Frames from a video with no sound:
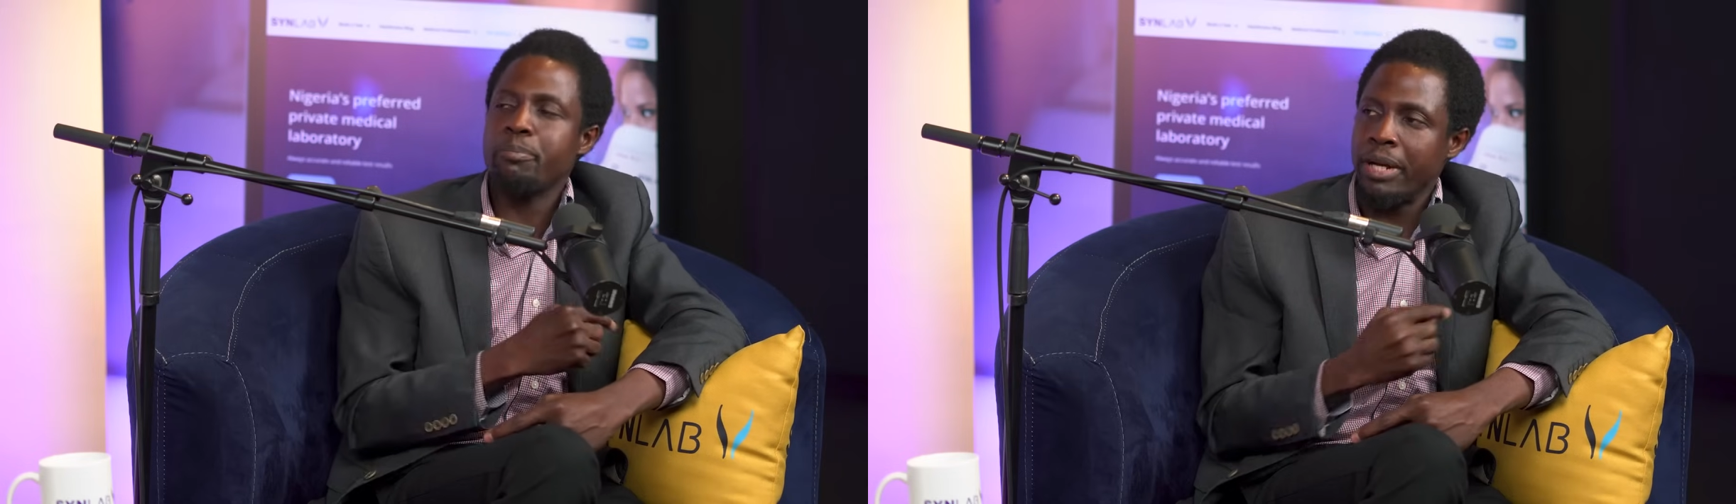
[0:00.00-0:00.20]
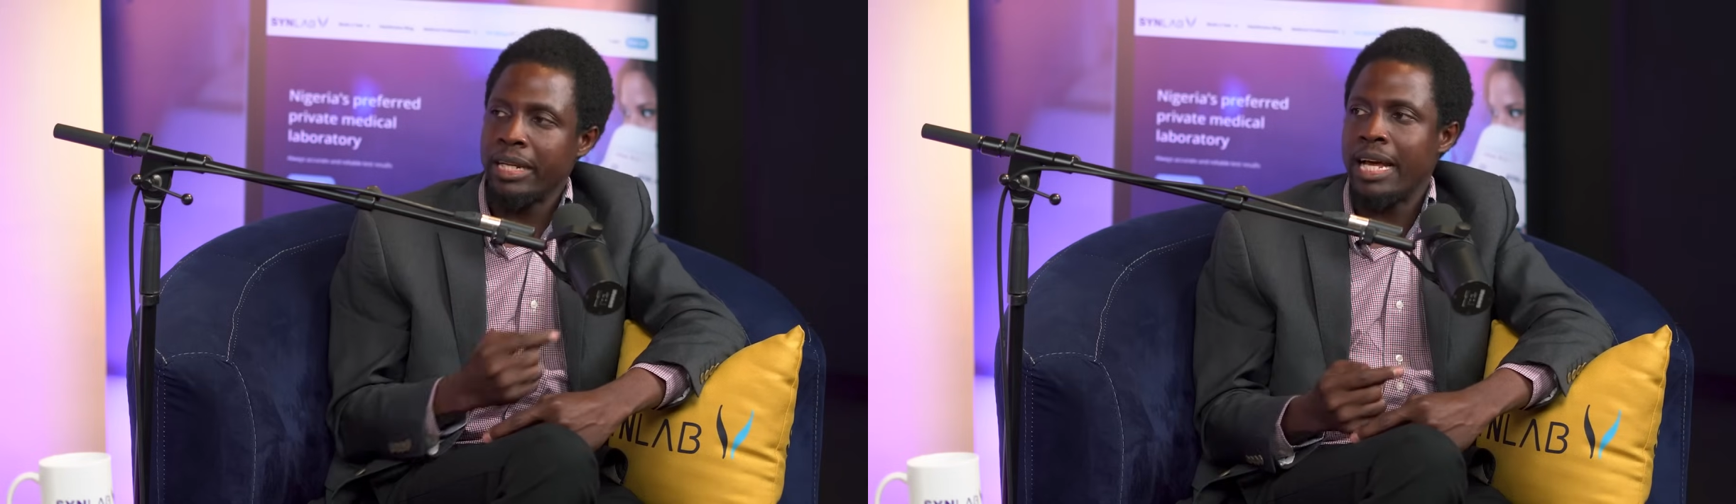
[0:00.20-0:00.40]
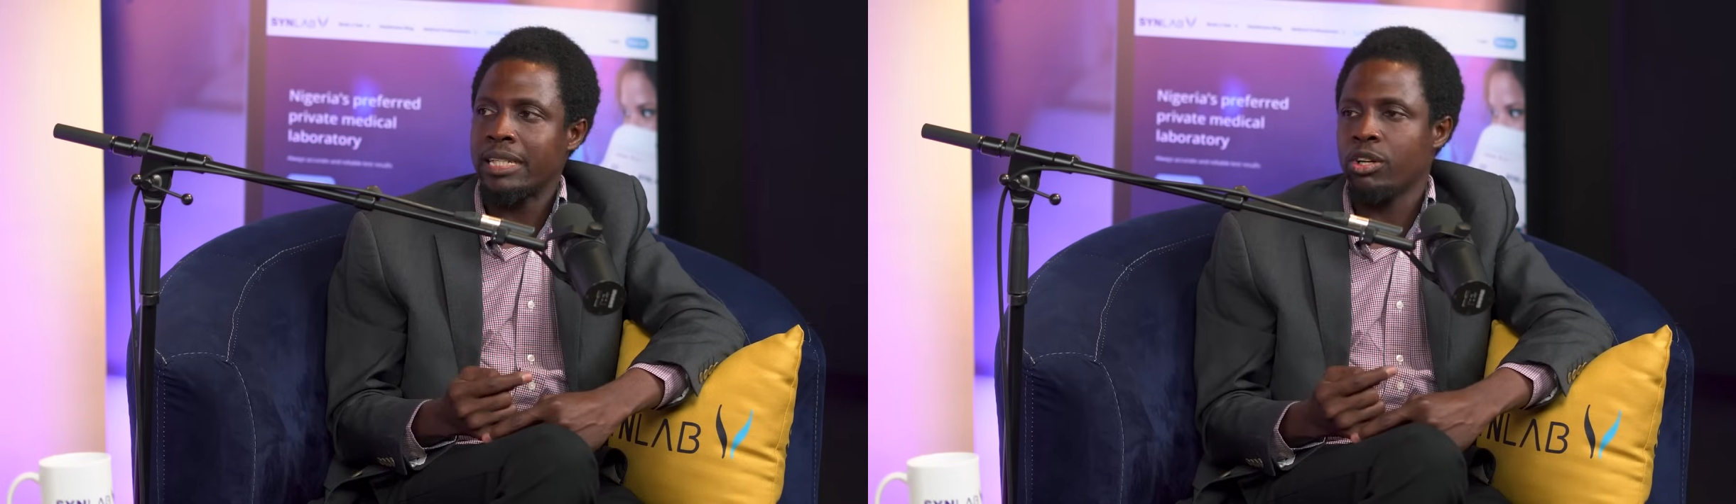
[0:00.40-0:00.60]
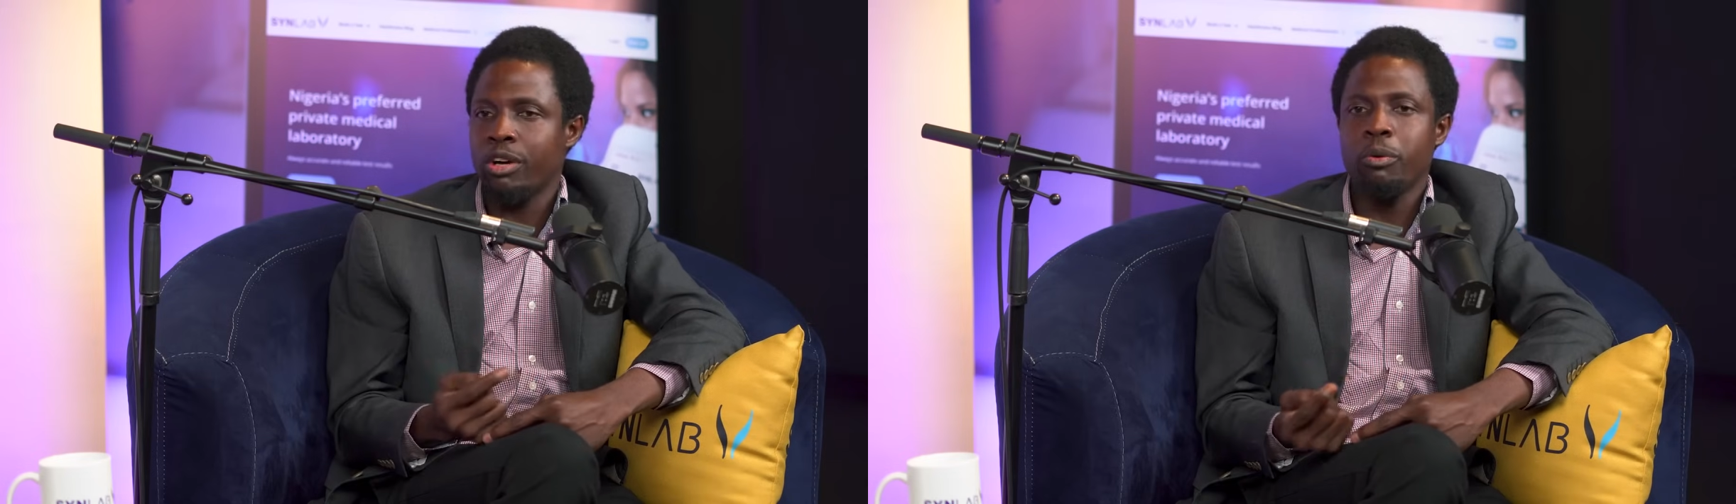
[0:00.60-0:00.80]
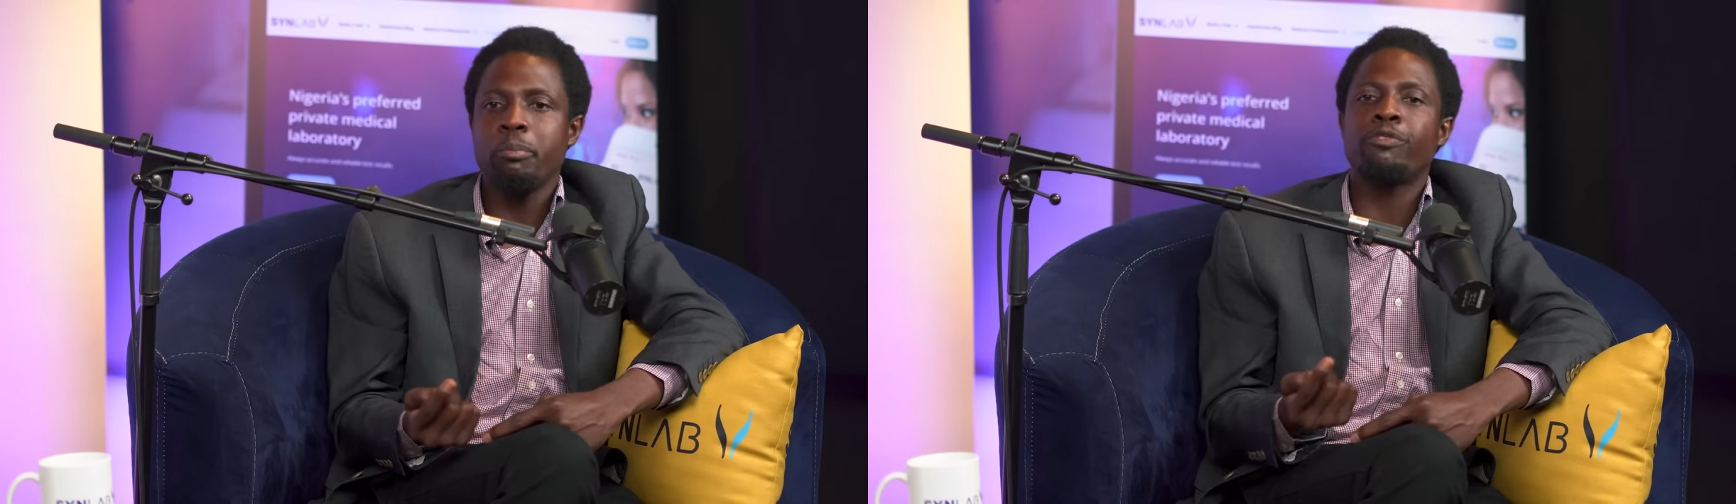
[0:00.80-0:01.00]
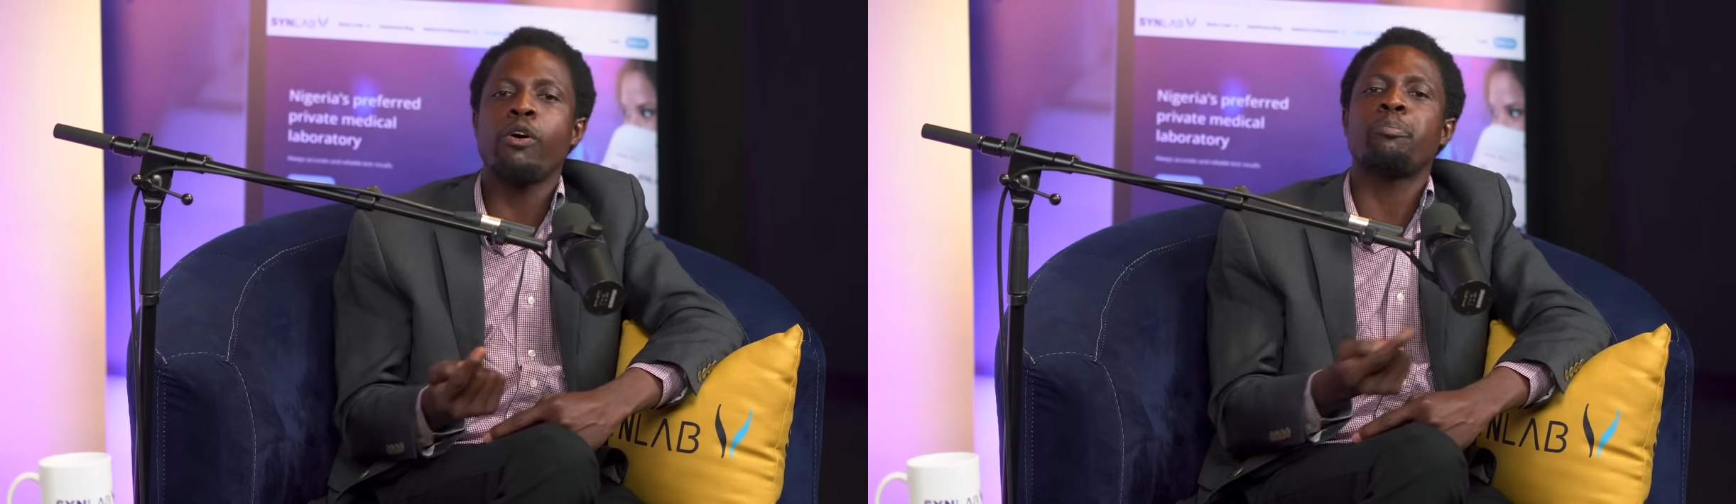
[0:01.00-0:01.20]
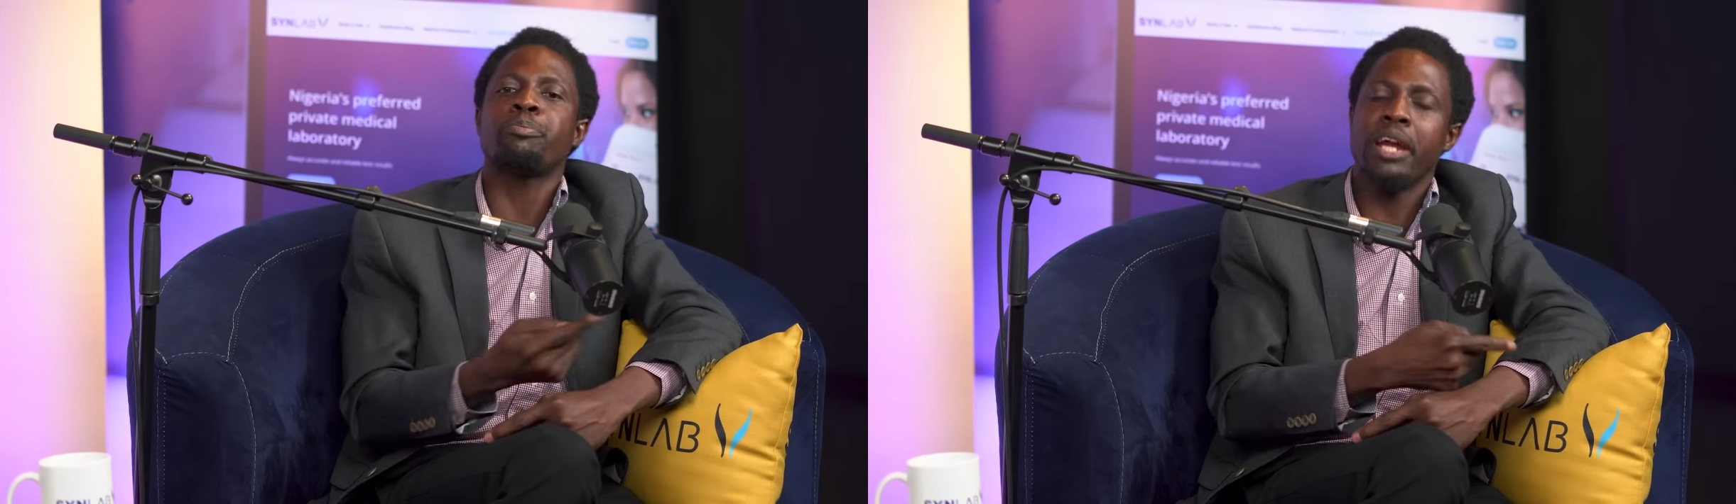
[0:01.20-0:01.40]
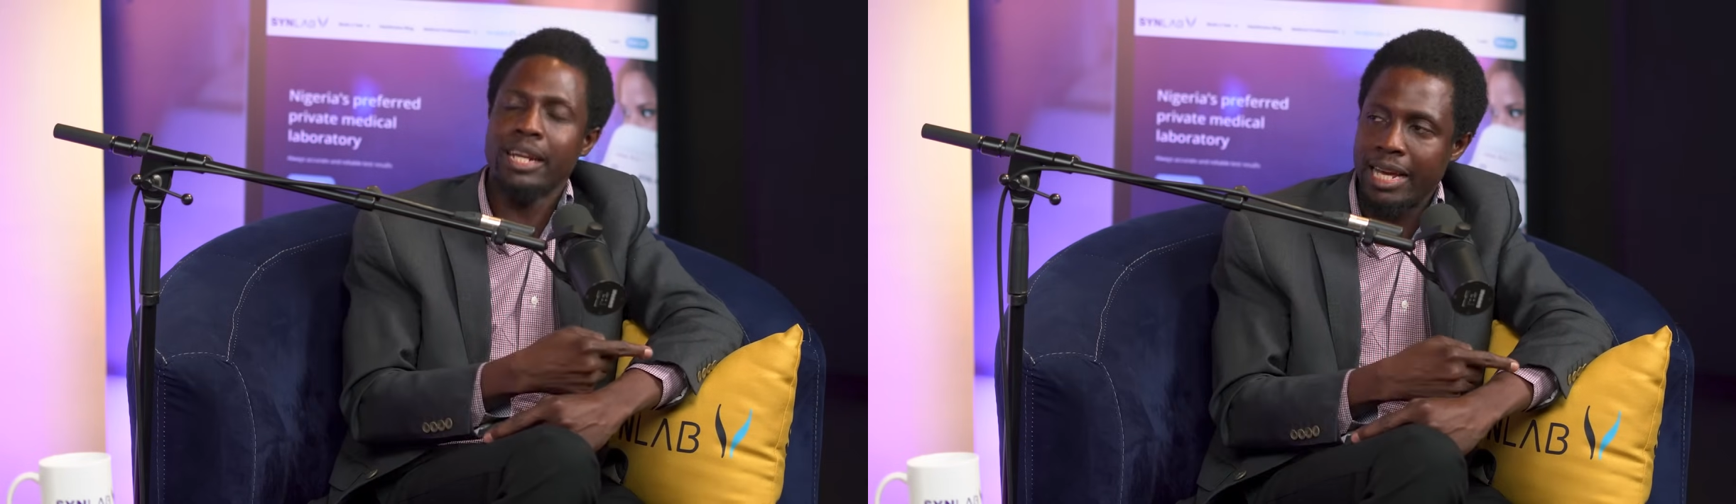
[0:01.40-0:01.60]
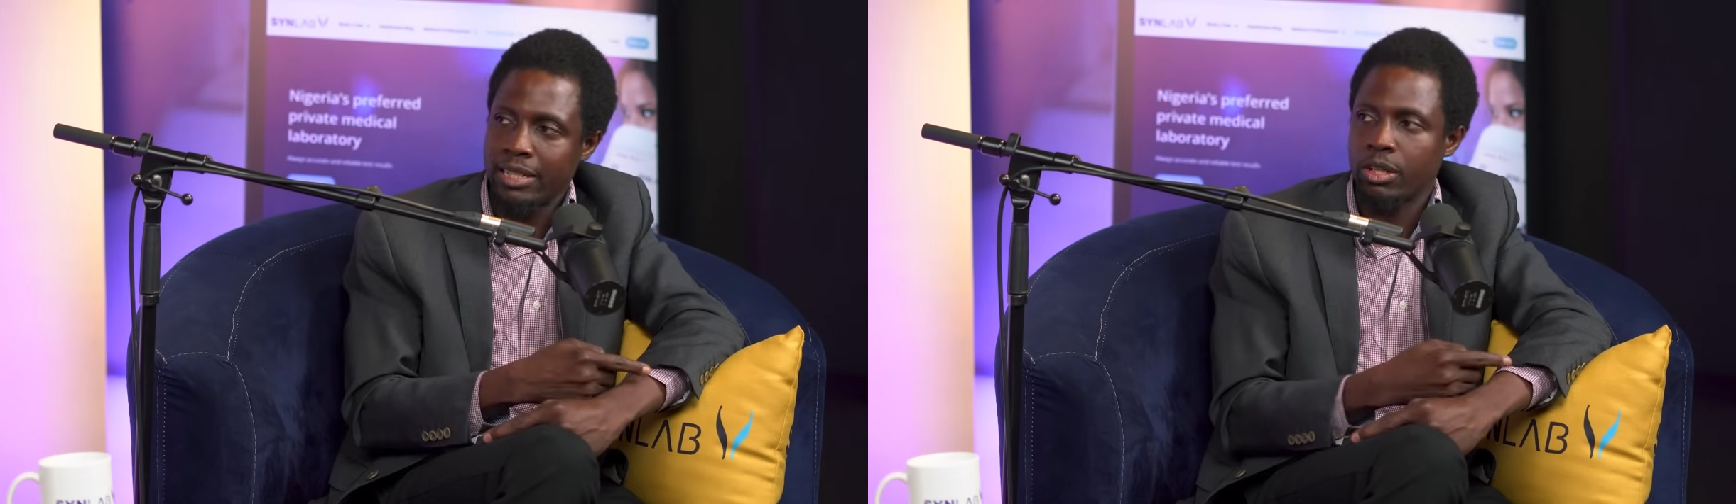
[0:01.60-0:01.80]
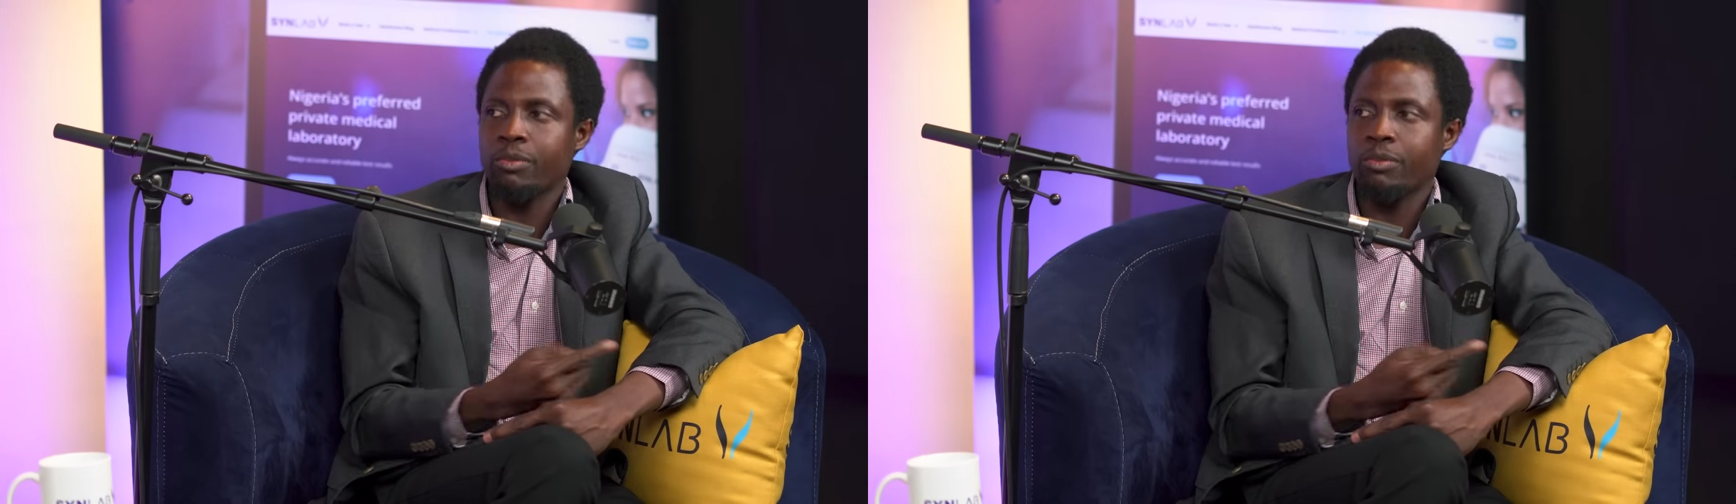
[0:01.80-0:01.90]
in pregnancy or even before pregnancy,